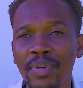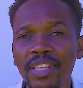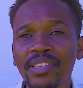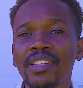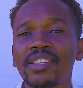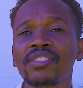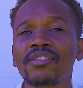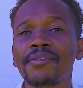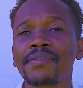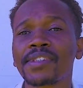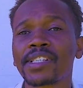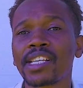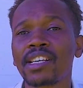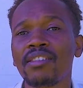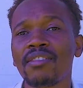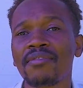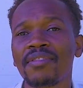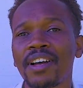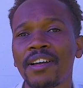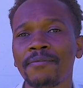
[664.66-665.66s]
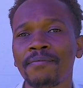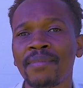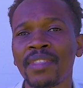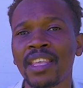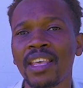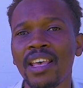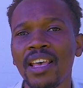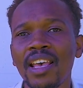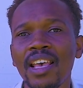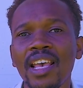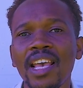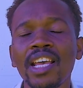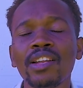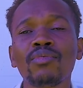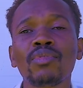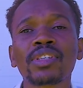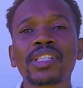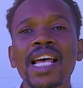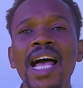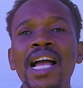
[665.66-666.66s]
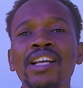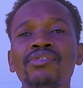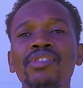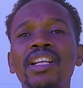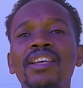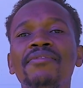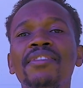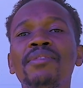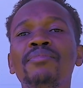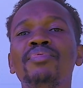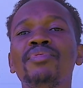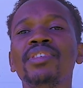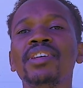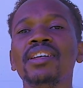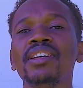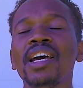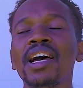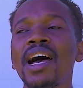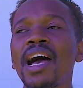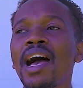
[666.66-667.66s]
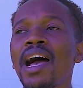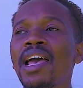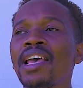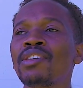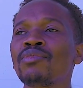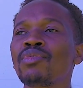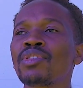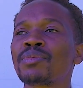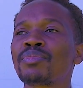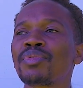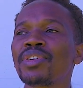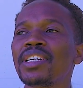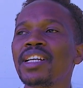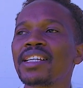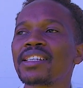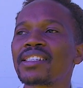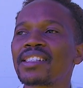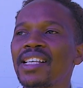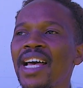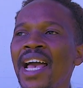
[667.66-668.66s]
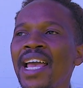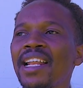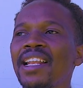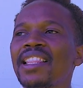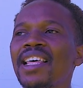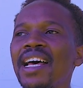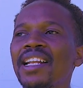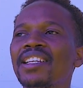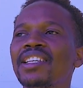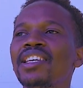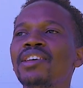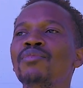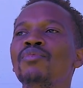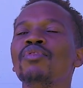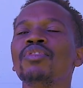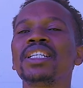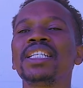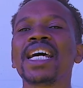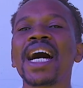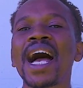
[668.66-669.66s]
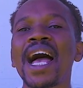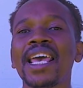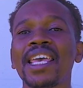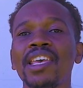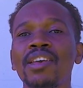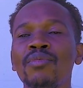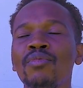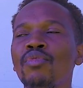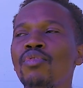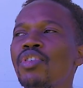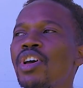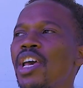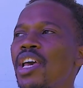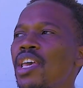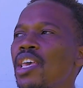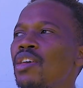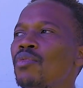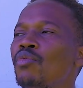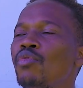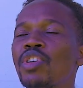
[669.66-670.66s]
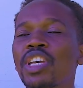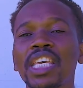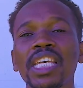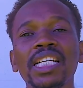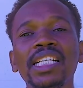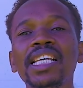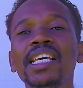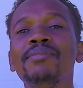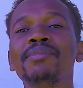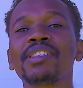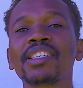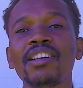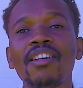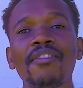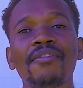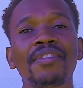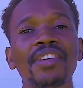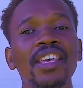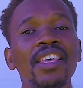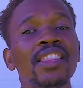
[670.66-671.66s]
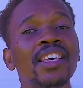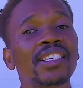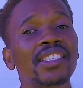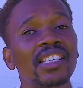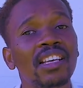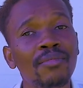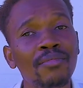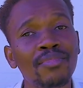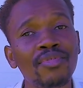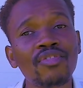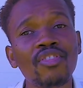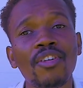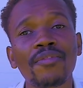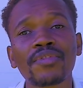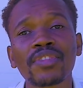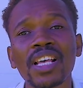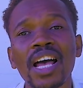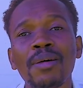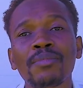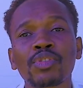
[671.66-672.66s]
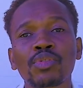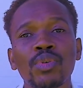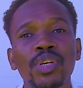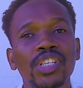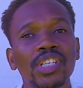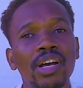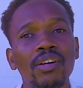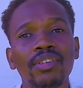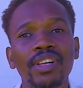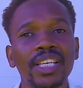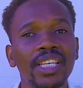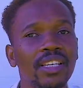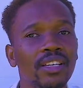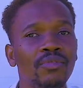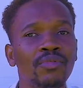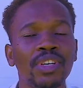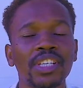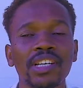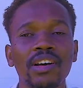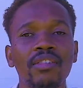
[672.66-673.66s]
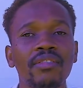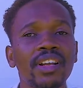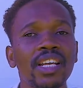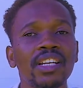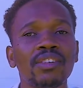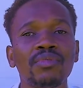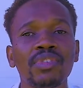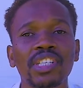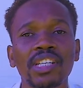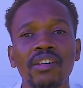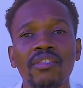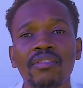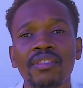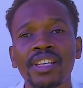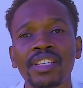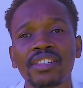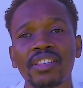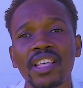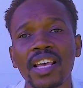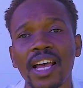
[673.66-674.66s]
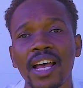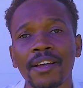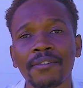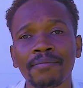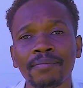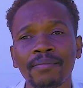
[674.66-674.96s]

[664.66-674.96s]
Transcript: pieces of silver. It was actually even predestined that he will die, he will kill himself. In the same book of Psalms, we shall reach there.